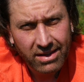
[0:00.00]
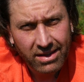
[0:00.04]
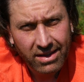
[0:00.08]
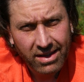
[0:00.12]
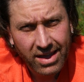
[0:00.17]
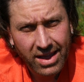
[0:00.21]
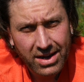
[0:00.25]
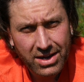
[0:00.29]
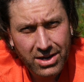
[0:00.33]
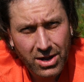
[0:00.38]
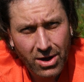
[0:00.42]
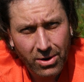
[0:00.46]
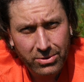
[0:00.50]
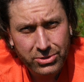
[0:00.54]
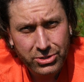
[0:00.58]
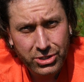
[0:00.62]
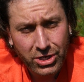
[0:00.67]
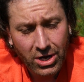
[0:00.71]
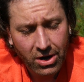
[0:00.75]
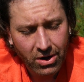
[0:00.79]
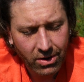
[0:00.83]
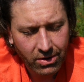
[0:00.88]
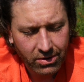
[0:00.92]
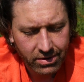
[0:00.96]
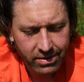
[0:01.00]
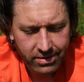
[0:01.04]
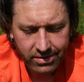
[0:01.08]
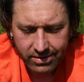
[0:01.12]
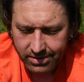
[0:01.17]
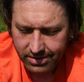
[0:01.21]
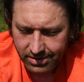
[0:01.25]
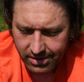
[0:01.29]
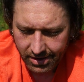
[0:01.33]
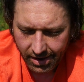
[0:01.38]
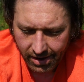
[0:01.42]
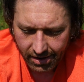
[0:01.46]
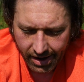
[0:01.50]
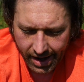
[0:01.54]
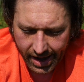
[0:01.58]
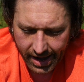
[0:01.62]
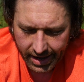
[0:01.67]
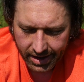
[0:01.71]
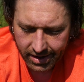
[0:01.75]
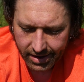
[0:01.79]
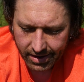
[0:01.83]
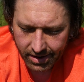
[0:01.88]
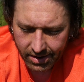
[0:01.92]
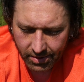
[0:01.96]
And yo, Joe. All
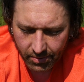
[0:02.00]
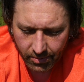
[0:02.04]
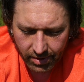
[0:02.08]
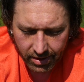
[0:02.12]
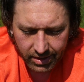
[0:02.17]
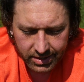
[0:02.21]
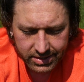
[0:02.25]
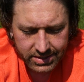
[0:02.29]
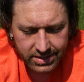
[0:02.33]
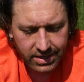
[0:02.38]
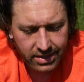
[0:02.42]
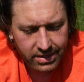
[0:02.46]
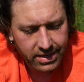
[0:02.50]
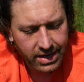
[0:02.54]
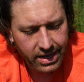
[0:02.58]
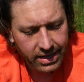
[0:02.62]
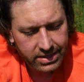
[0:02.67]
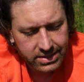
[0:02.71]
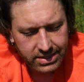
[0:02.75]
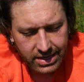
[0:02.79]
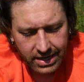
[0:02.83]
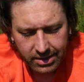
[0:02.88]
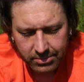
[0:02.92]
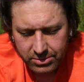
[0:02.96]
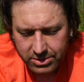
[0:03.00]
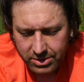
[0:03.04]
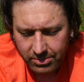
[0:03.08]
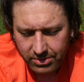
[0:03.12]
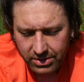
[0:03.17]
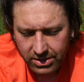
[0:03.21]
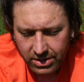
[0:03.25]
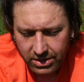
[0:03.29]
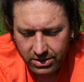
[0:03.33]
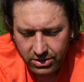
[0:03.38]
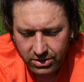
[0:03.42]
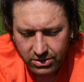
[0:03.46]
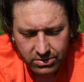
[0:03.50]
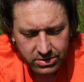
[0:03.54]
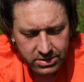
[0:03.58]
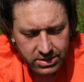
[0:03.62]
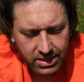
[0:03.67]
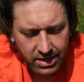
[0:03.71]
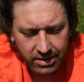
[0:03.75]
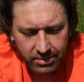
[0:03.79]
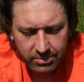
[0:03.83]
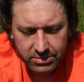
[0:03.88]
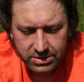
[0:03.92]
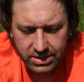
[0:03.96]
right. Well, until the next time some good news
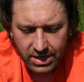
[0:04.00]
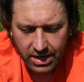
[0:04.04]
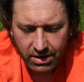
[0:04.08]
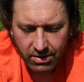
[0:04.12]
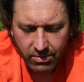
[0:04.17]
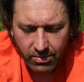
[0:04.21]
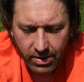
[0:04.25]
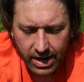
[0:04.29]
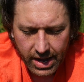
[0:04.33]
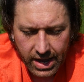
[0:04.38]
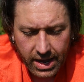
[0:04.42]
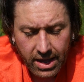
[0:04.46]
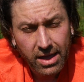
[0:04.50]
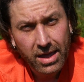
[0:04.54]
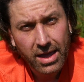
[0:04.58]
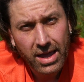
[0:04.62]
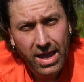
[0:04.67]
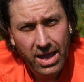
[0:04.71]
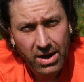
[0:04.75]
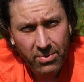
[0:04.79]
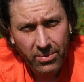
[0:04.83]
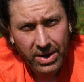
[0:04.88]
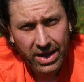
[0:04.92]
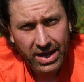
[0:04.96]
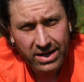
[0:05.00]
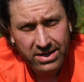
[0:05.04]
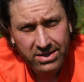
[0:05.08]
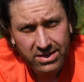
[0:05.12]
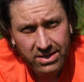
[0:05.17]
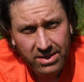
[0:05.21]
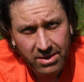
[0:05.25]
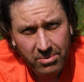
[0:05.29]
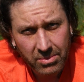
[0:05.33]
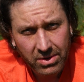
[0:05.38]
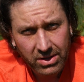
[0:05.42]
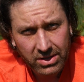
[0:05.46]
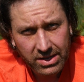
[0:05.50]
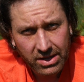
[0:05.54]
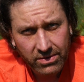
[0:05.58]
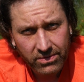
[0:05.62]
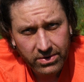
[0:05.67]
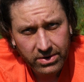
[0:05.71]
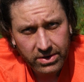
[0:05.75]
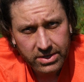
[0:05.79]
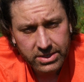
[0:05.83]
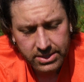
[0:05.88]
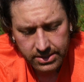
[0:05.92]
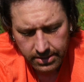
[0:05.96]
comes our way and we enter the
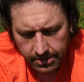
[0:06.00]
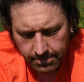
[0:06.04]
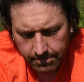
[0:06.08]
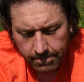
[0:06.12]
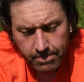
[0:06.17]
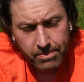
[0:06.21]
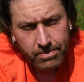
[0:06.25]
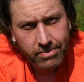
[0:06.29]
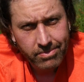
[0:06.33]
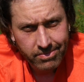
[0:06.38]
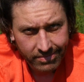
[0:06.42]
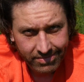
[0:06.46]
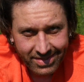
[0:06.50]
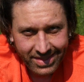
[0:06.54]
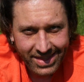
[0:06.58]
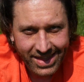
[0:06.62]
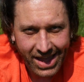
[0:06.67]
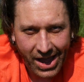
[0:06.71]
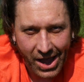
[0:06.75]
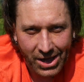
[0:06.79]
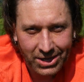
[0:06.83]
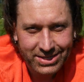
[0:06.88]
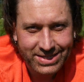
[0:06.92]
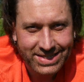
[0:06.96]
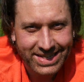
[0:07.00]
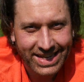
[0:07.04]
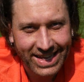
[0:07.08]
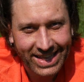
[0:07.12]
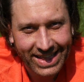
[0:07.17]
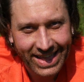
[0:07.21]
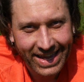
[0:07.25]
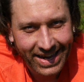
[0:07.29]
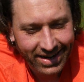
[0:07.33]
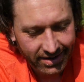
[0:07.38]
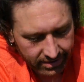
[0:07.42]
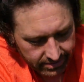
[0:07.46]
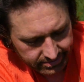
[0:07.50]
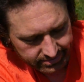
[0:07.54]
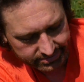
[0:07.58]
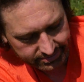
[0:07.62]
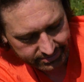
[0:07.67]
multiverse, I'll see you later.